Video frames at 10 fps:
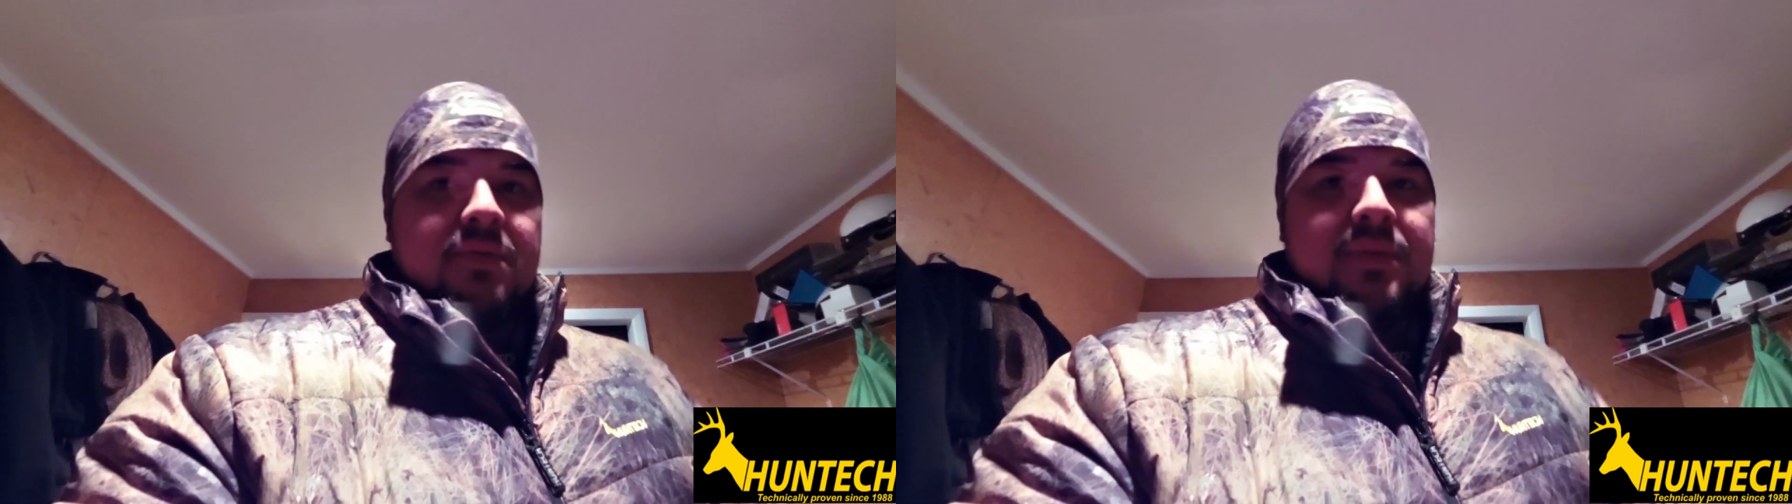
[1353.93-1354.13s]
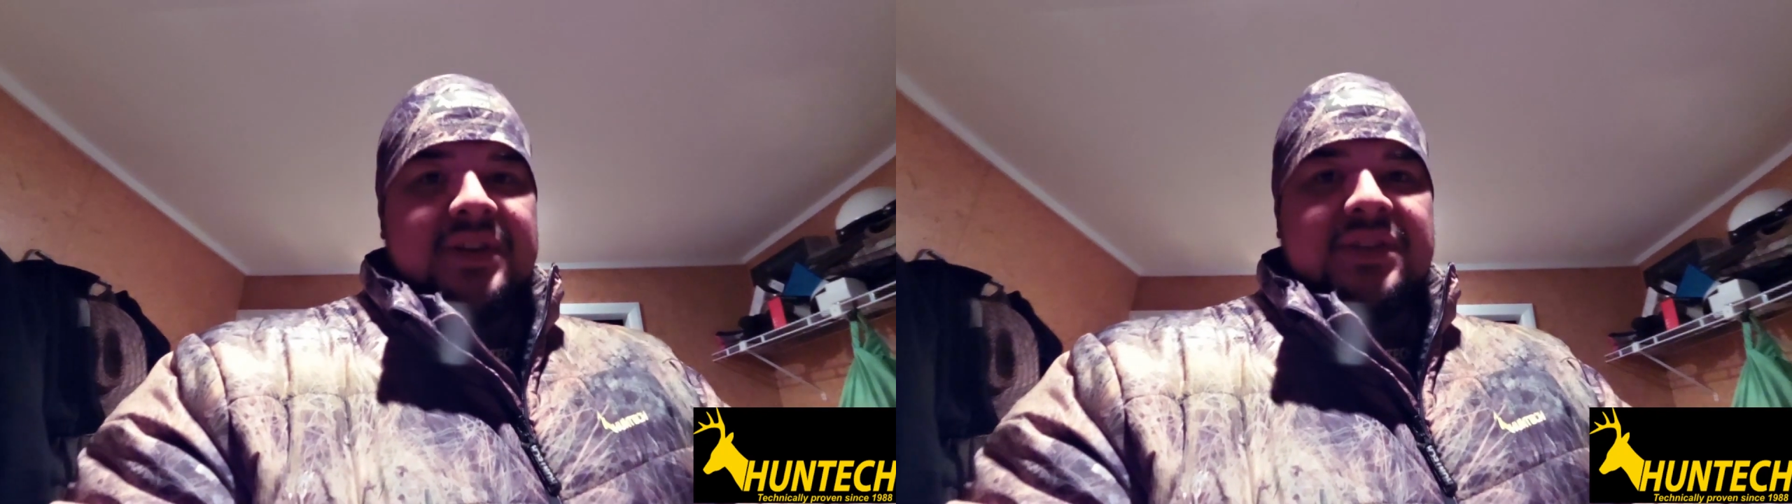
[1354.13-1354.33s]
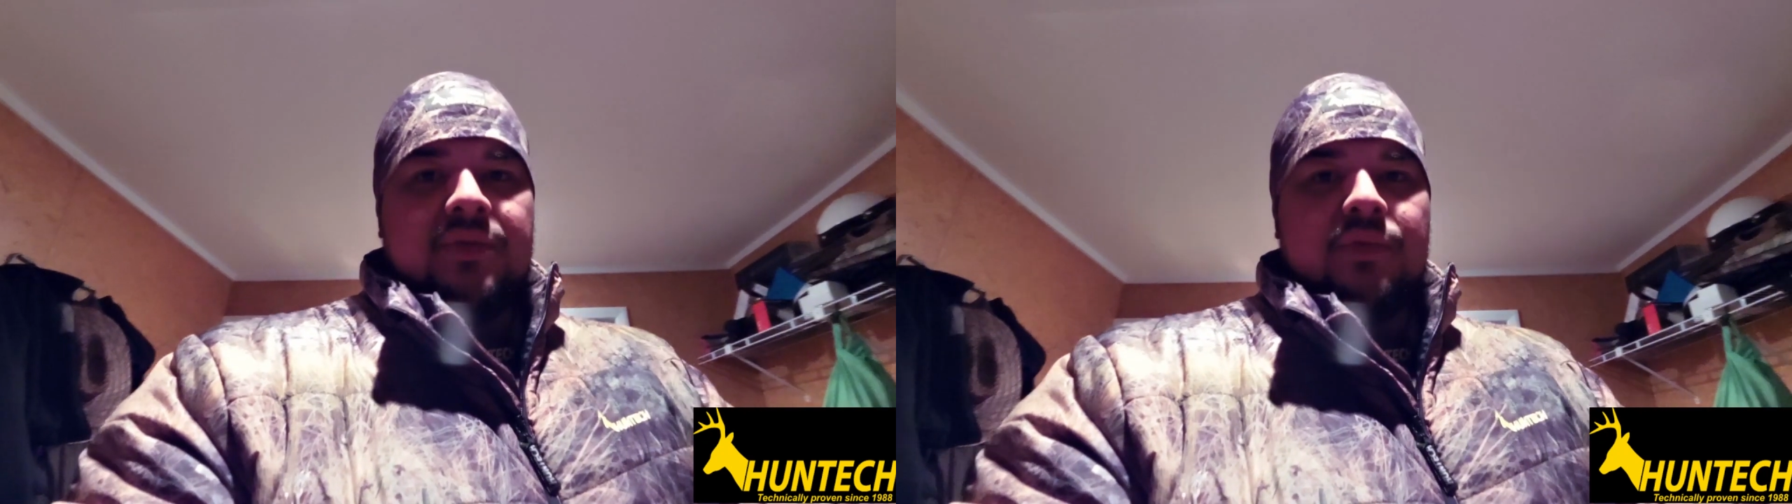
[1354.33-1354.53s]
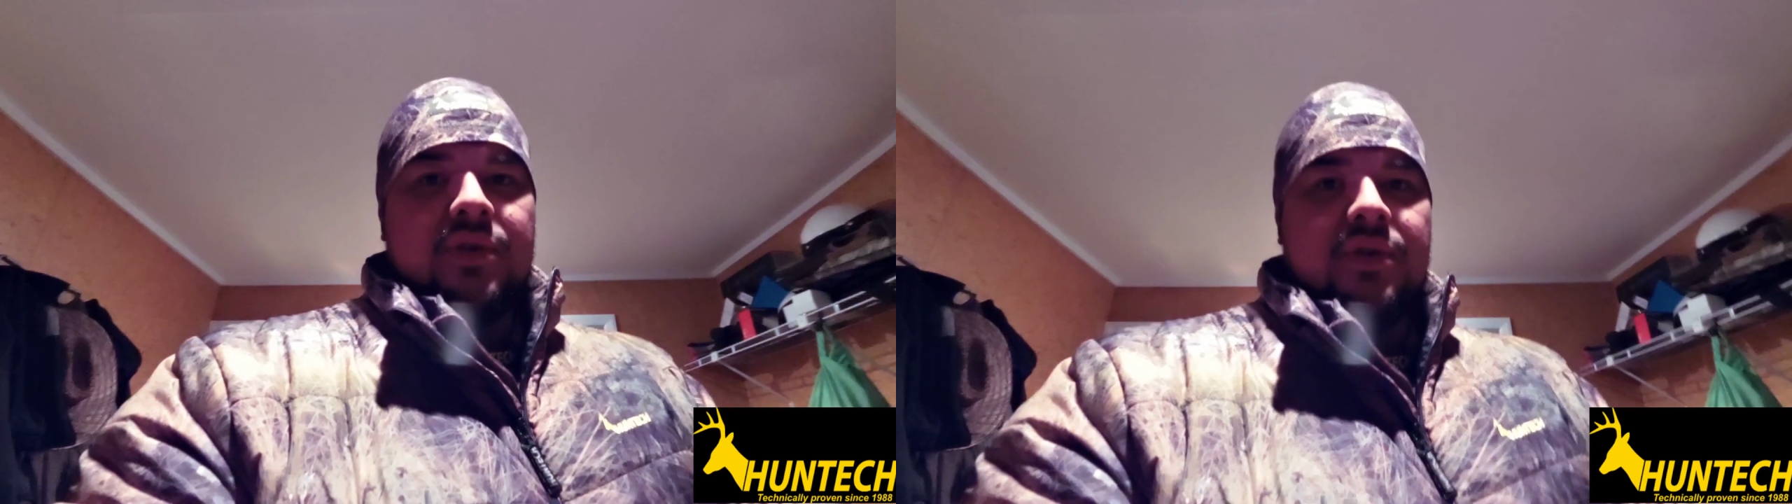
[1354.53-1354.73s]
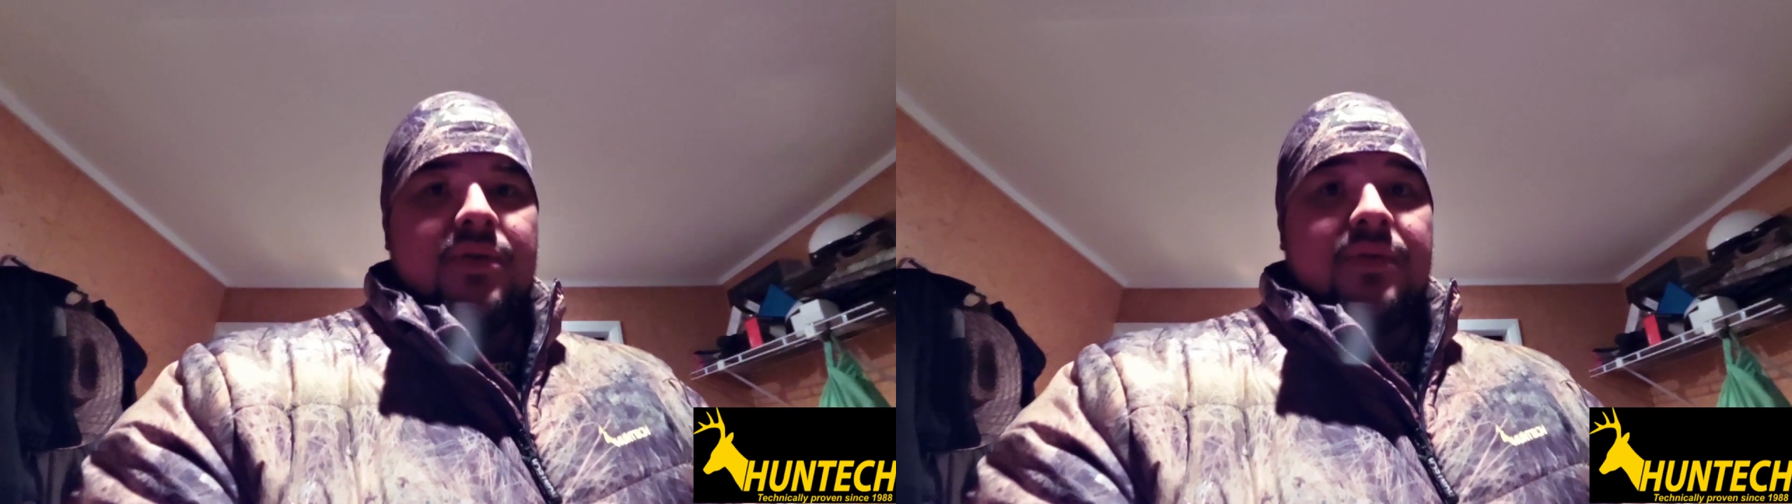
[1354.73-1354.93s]
replaced or
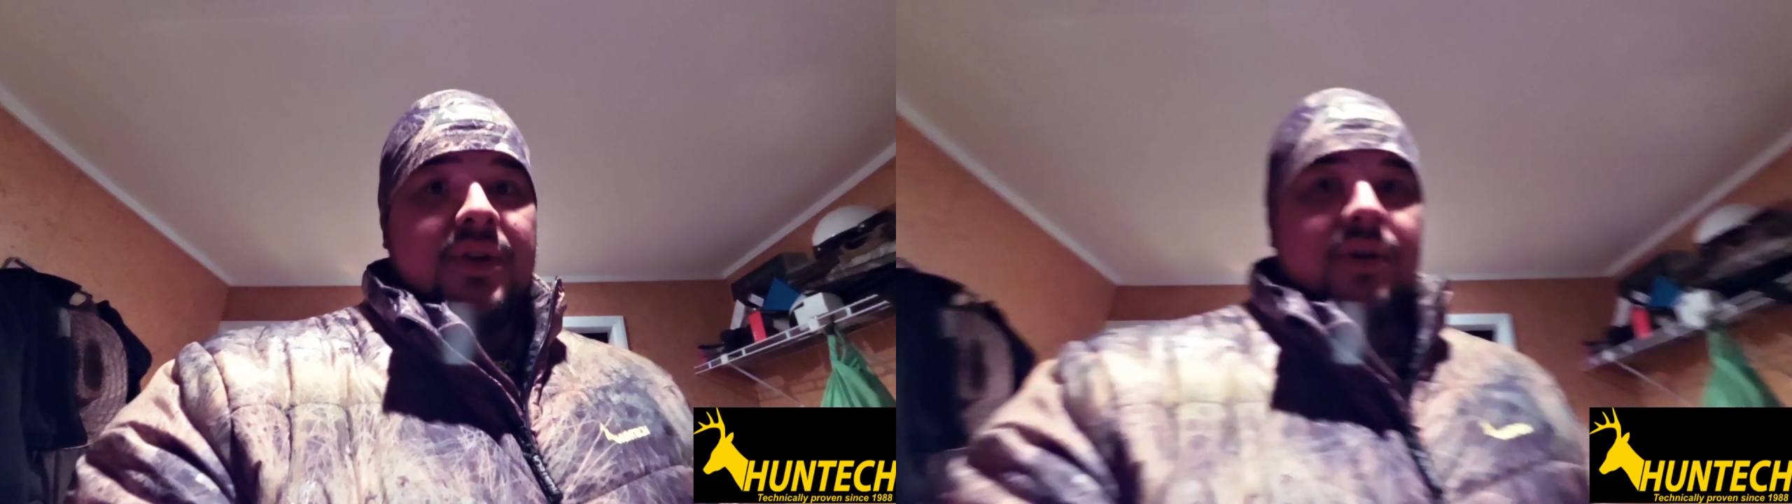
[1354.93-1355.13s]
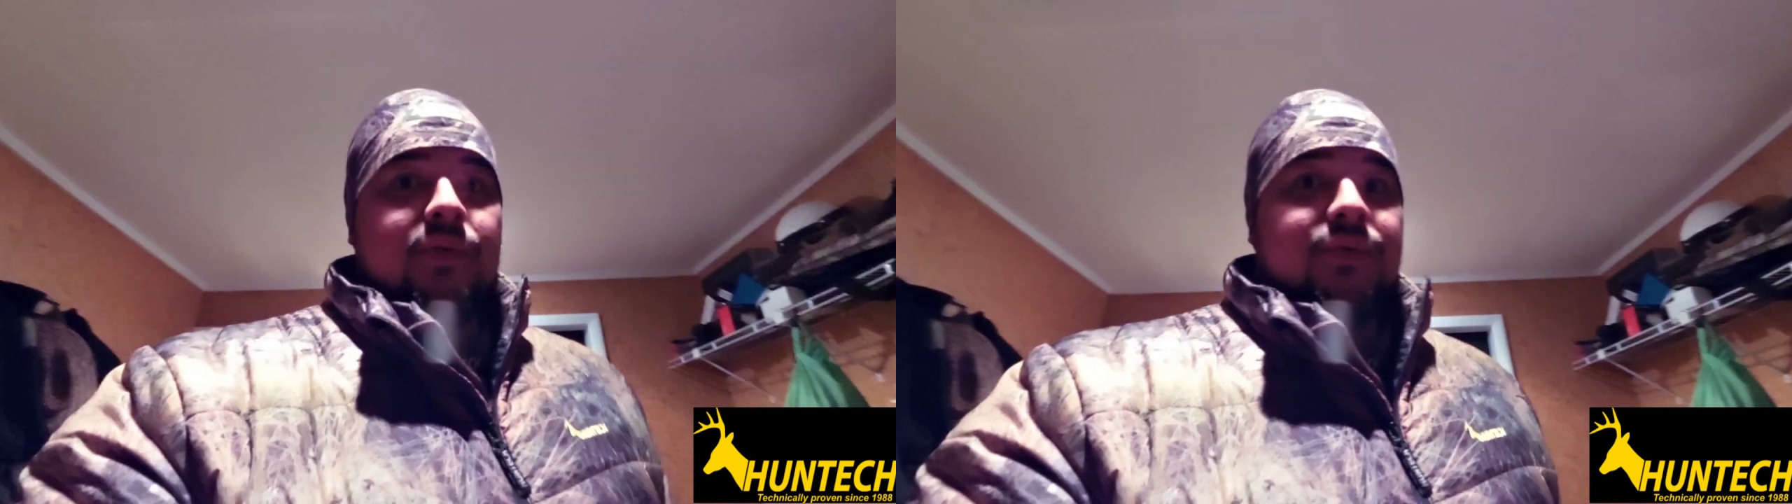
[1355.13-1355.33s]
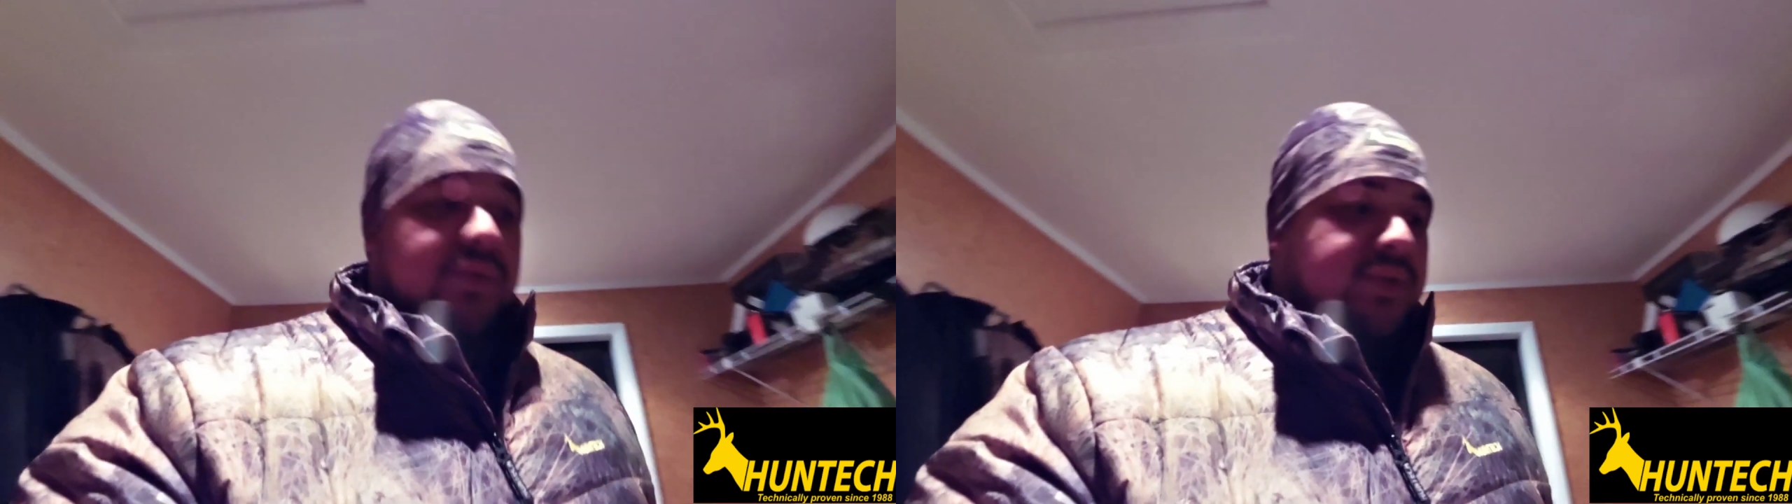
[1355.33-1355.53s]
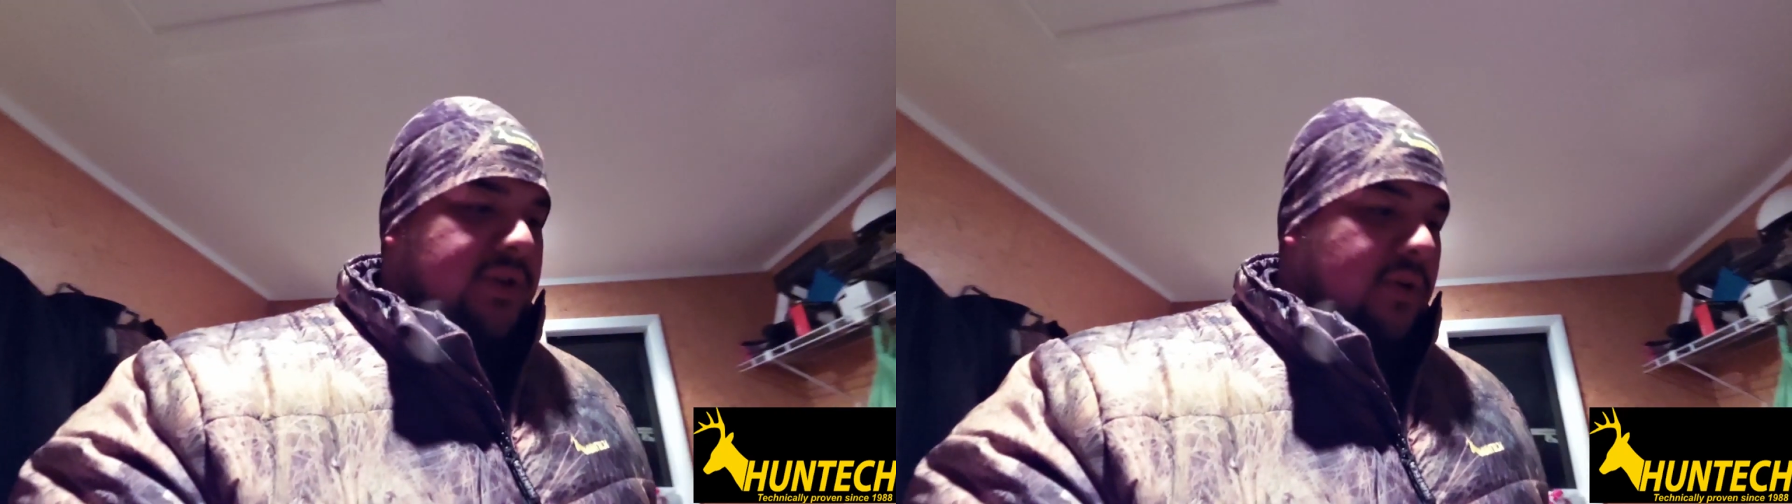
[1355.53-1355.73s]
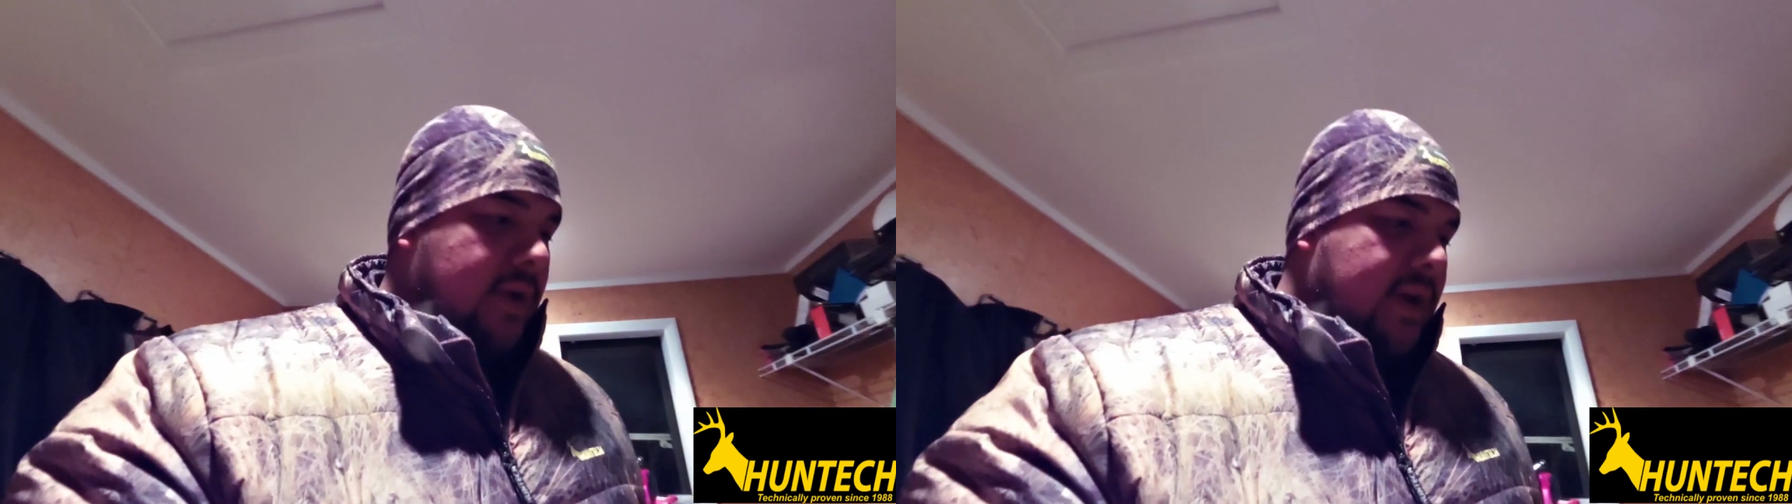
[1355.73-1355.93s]
whatnot, then I'll do
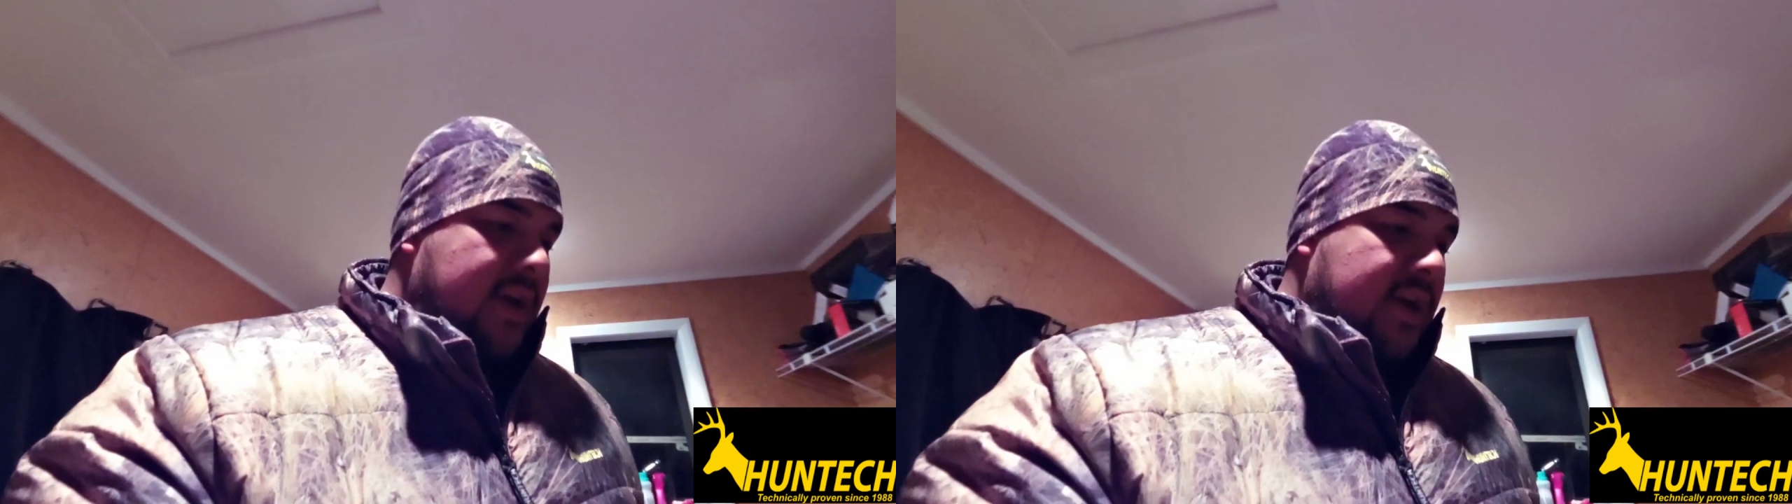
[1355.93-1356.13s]
so.